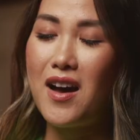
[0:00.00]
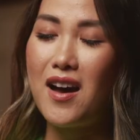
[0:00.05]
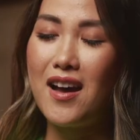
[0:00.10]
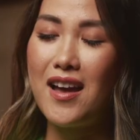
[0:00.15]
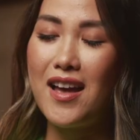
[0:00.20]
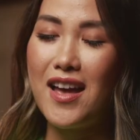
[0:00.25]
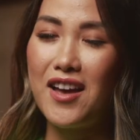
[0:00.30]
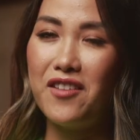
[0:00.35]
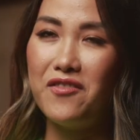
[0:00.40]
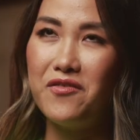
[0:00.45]

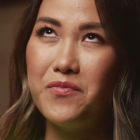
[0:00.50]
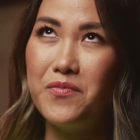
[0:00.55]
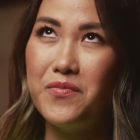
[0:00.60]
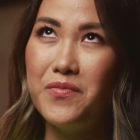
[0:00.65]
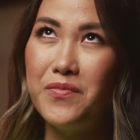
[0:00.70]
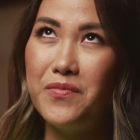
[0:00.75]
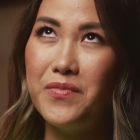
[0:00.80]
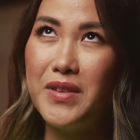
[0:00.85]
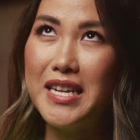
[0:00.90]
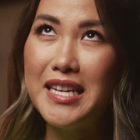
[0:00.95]
I have
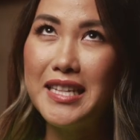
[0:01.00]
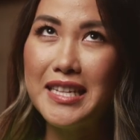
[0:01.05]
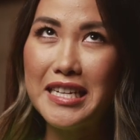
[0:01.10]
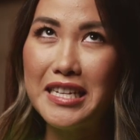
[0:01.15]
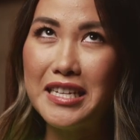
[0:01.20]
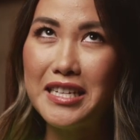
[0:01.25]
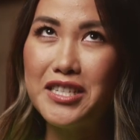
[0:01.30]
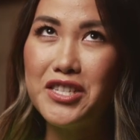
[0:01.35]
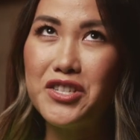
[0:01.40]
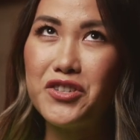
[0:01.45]
been in the
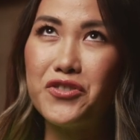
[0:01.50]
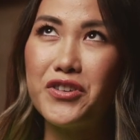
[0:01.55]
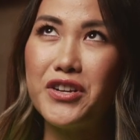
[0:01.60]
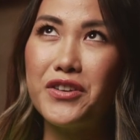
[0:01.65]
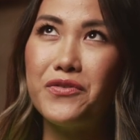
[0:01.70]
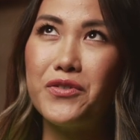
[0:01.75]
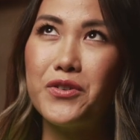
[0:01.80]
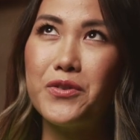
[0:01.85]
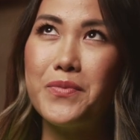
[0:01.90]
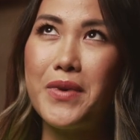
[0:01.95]

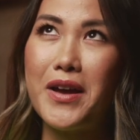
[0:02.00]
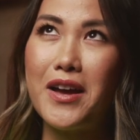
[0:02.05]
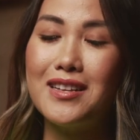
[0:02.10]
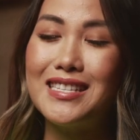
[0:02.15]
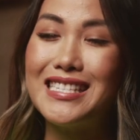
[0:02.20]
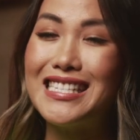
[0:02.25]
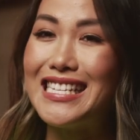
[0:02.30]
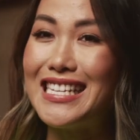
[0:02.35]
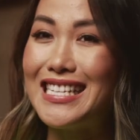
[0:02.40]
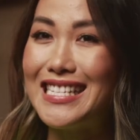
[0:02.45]
industry for
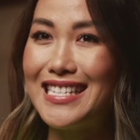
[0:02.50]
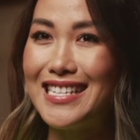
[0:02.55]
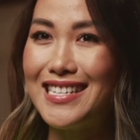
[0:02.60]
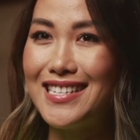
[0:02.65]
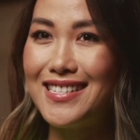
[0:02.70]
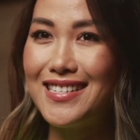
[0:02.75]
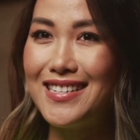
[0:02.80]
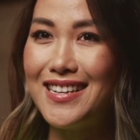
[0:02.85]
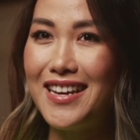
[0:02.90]
about 6 years